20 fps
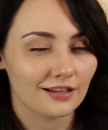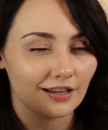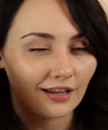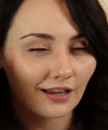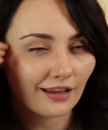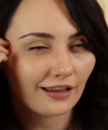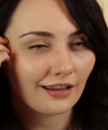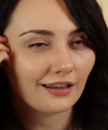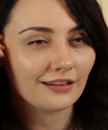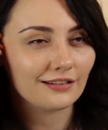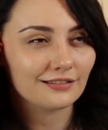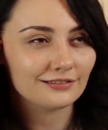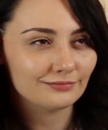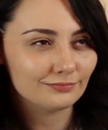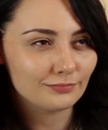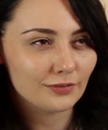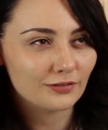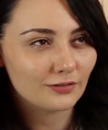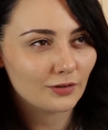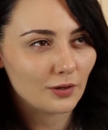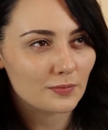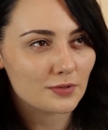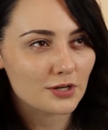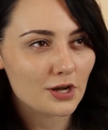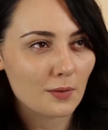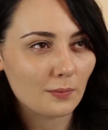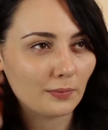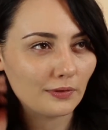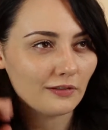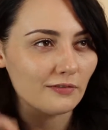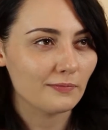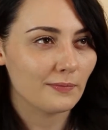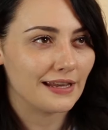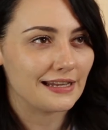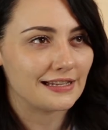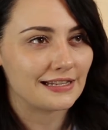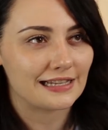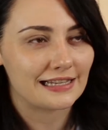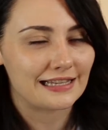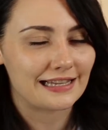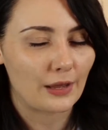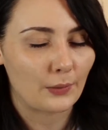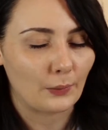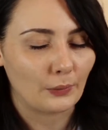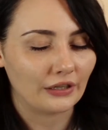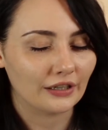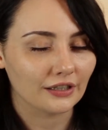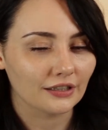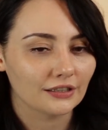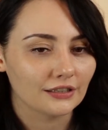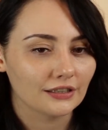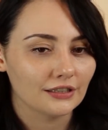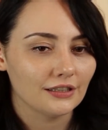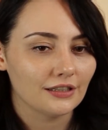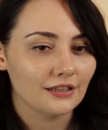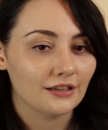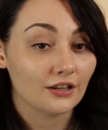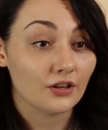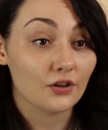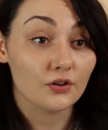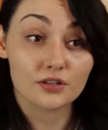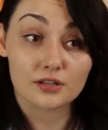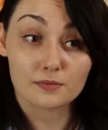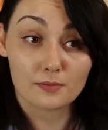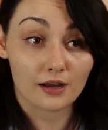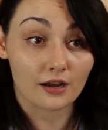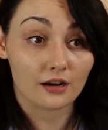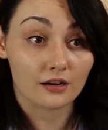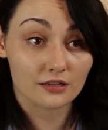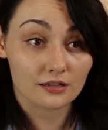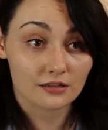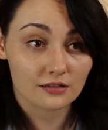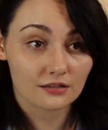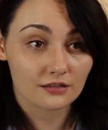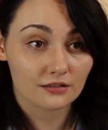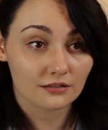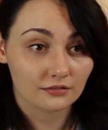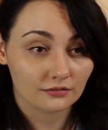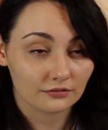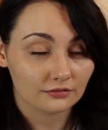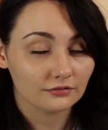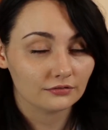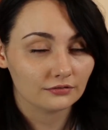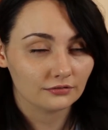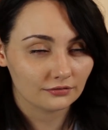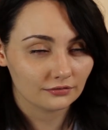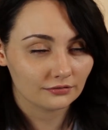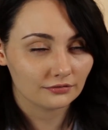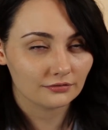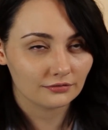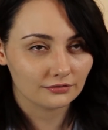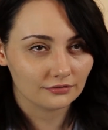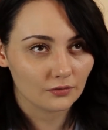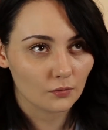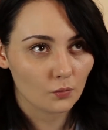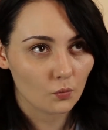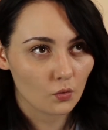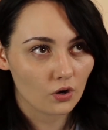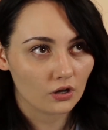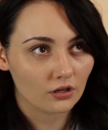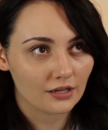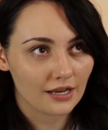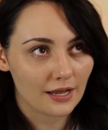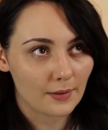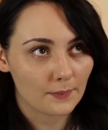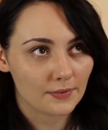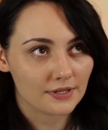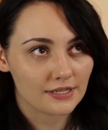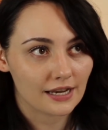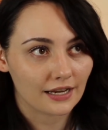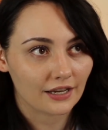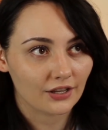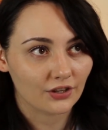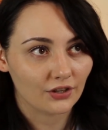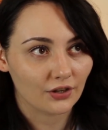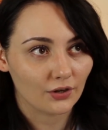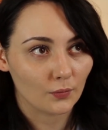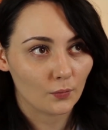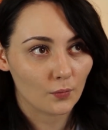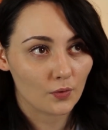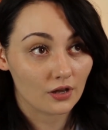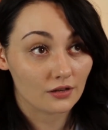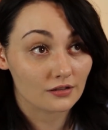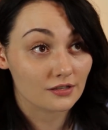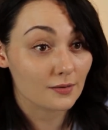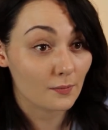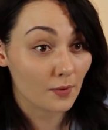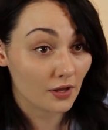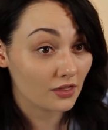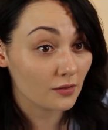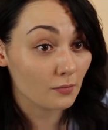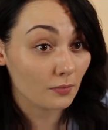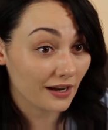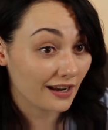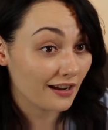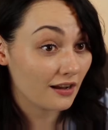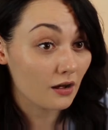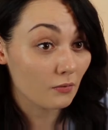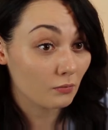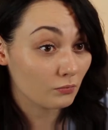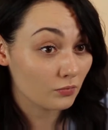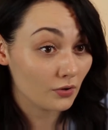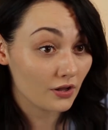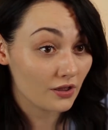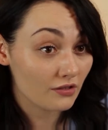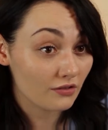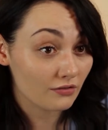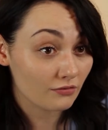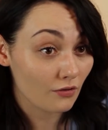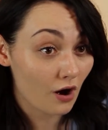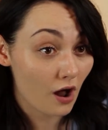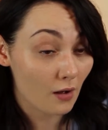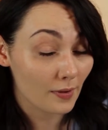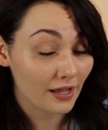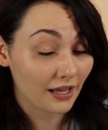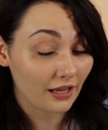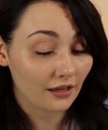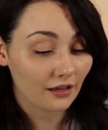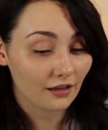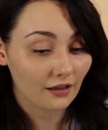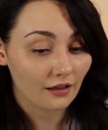I performed a couple of pieces that were close to my heart. One in particular was about the breakup with Robbie.